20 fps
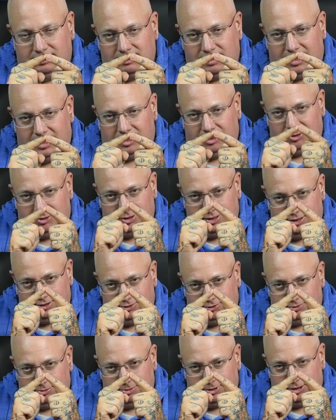Not only
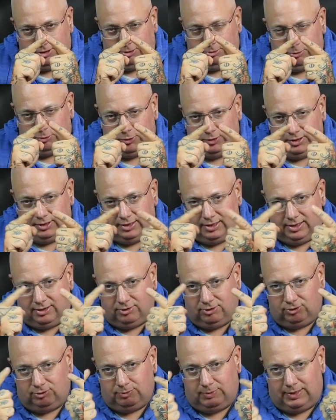is from a null point in
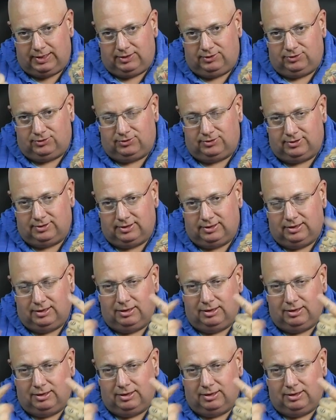counter space,